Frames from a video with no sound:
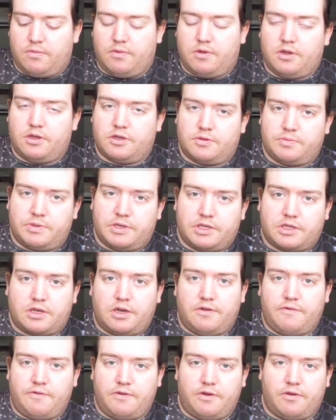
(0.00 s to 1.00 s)
is
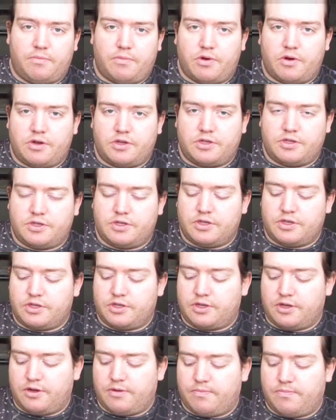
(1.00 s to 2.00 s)
basically for your monitor
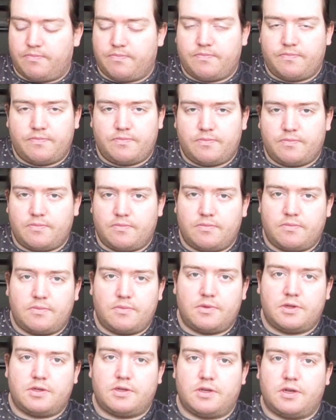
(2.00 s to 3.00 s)
system.
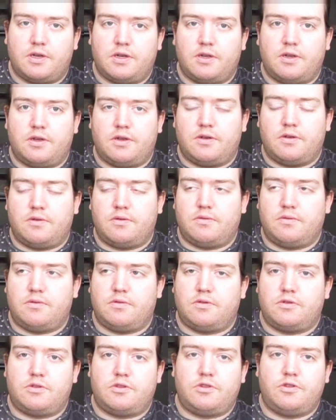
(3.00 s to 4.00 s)
So
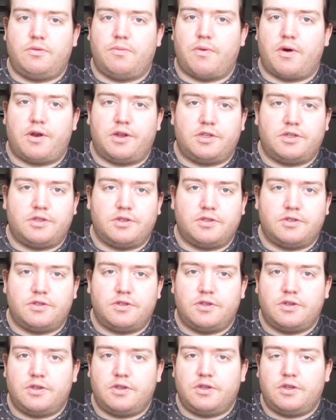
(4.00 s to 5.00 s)
2 monitors
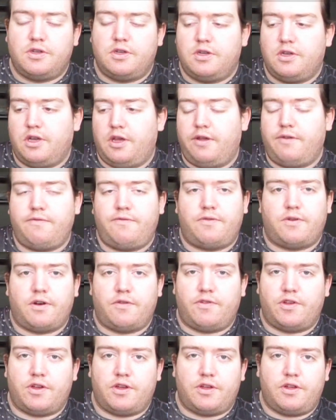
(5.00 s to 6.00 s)
in front of
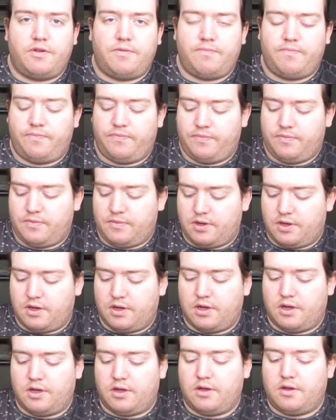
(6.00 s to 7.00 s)
you,
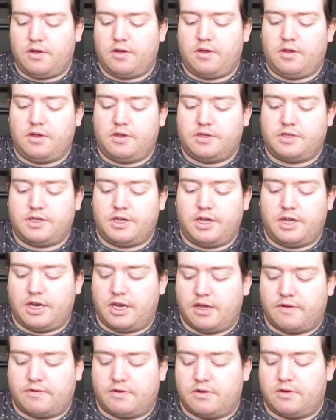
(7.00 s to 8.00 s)
you set your
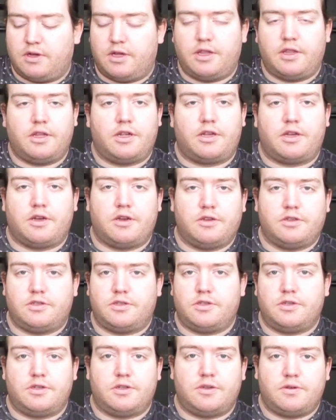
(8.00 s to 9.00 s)
level and it goes
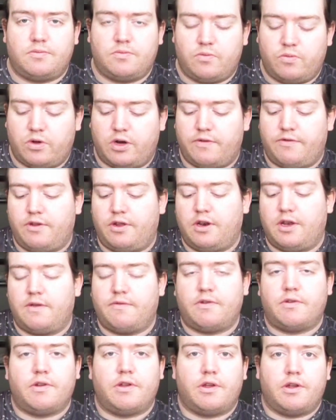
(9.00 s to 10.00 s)
to whatever your
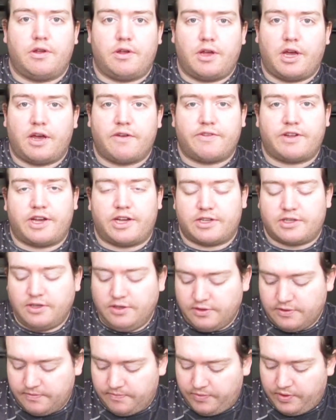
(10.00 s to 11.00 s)
level you have at.
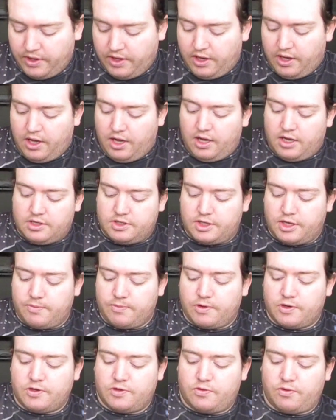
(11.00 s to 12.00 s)
Same
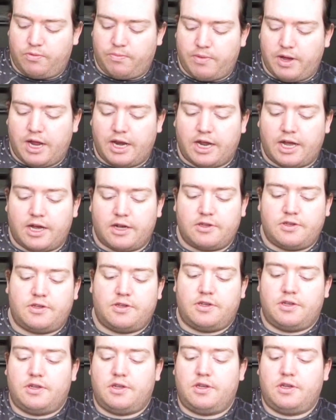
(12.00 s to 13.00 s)
goes with main out.
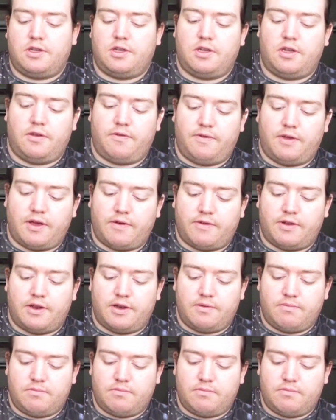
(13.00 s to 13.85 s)
If you have it,